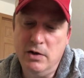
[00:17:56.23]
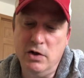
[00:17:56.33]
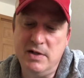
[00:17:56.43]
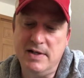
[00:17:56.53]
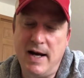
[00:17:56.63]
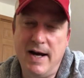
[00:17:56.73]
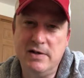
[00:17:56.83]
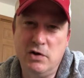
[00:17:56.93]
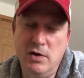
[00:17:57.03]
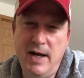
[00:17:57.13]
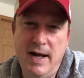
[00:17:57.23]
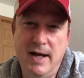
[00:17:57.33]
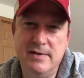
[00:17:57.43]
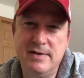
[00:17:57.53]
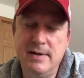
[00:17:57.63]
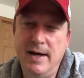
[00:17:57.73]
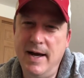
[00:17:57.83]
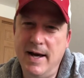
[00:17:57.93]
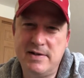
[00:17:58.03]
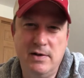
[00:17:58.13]
Good size, good hands,
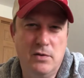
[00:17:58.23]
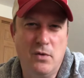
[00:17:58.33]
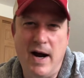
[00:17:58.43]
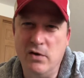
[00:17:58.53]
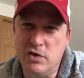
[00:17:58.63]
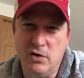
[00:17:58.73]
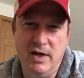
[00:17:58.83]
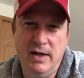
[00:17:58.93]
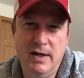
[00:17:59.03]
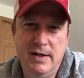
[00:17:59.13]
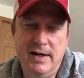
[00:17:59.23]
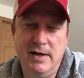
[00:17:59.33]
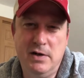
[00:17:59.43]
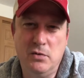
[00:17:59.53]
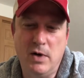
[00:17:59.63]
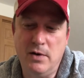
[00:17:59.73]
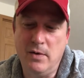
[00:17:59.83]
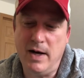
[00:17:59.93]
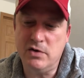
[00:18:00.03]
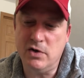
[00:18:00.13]
excellent route tree. Kid can run a
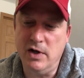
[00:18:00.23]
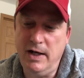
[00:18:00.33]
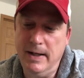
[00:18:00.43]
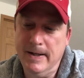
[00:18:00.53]
route tree.